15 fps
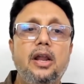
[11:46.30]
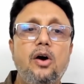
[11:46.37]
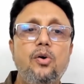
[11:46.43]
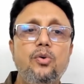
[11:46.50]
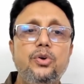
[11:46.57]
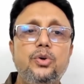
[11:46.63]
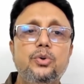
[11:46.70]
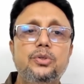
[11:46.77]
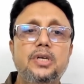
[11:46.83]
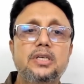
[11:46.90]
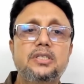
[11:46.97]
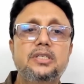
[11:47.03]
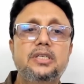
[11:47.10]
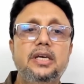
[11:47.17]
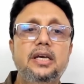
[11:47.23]
Now you
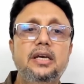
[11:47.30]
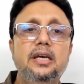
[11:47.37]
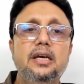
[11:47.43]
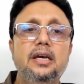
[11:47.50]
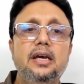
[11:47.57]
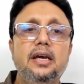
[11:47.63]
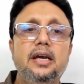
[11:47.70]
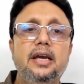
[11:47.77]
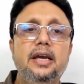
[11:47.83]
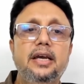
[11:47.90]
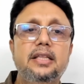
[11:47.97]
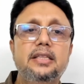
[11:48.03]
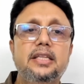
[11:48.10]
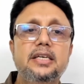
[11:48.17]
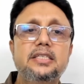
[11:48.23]
just see,
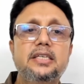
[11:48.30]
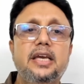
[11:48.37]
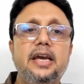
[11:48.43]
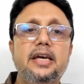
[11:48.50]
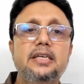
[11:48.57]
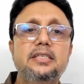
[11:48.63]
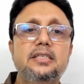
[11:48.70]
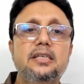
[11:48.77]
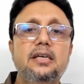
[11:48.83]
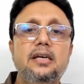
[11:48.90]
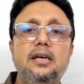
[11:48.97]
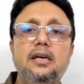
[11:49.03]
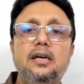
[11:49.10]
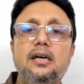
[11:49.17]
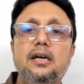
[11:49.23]
in this case,
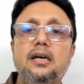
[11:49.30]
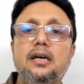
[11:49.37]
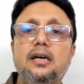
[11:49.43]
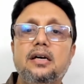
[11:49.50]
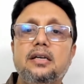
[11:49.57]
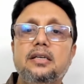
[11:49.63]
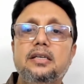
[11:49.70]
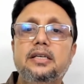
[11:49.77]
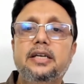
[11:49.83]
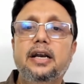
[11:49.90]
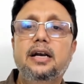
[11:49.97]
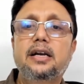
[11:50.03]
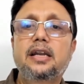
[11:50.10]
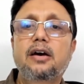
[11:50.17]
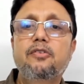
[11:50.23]

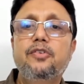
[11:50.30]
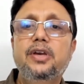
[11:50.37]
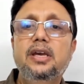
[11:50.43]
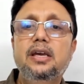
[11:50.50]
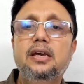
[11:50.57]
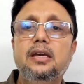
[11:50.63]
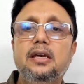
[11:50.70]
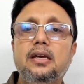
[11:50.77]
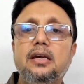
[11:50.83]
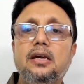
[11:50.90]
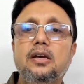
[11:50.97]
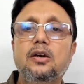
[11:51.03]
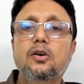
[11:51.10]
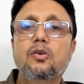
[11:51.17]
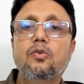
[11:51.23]
delta V
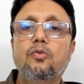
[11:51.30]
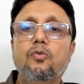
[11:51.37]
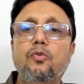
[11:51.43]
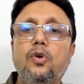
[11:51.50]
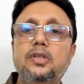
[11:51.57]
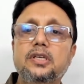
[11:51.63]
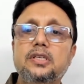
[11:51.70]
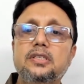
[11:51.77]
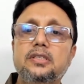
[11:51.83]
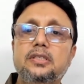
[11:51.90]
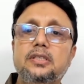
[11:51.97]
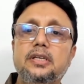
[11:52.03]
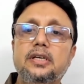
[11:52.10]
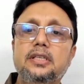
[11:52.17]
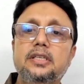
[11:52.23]
was
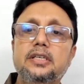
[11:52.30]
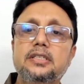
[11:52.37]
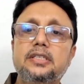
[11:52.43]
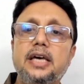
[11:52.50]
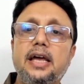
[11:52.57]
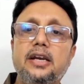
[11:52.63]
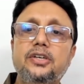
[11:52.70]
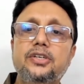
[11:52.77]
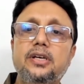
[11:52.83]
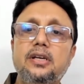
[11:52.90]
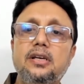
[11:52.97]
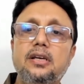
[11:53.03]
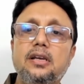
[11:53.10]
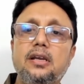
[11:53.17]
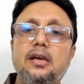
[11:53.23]
in this
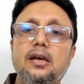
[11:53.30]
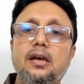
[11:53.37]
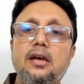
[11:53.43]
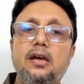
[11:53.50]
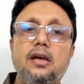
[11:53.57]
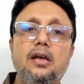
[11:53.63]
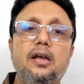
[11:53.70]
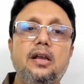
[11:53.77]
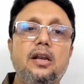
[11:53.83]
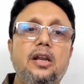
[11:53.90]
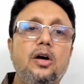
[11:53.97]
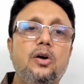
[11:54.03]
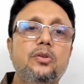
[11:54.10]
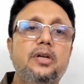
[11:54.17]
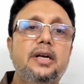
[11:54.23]
direction.
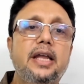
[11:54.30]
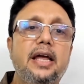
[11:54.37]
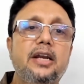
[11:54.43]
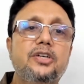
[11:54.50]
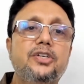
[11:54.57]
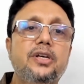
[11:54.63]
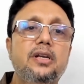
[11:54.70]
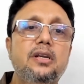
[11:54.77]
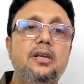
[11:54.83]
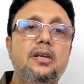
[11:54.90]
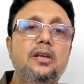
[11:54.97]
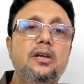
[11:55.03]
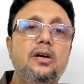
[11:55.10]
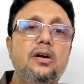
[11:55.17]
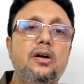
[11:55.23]
Now the direction
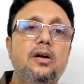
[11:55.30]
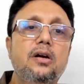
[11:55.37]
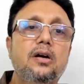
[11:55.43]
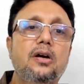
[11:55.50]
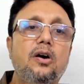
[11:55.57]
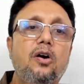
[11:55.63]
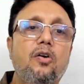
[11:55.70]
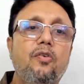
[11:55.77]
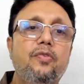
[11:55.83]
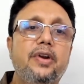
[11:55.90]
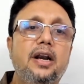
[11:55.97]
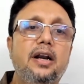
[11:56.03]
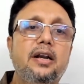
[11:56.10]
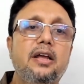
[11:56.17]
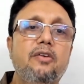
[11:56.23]

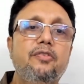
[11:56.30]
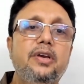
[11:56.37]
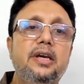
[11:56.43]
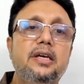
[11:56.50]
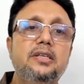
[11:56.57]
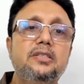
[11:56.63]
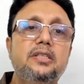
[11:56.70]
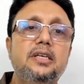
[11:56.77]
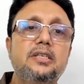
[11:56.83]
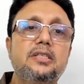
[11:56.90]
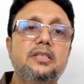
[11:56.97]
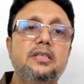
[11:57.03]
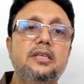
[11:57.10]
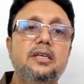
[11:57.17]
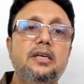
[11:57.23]
of delta V is
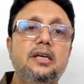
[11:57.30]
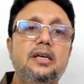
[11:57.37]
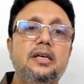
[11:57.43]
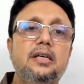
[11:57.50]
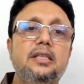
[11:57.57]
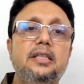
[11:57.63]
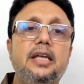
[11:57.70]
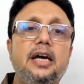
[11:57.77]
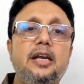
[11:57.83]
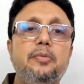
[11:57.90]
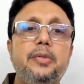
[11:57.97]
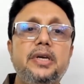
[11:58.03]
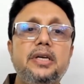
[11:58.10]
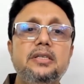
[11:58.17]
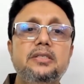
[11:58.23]
this.
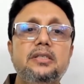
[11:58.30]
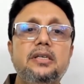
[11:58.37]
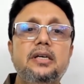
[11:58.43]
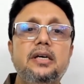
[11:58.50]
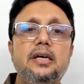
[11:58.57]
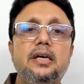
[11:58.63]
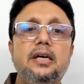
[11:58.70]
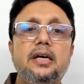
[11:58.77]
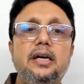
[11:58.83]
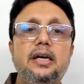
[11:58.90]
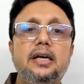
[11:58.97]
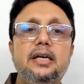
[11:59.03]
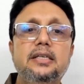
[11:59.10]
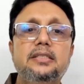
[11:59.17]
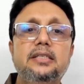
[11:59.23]
That means
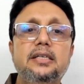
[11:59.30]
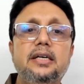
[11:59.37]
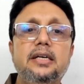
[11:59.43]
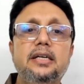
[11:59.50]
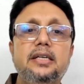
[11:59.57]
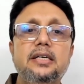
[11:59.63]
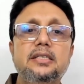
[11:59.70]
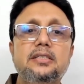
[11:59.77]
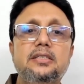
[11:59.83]
it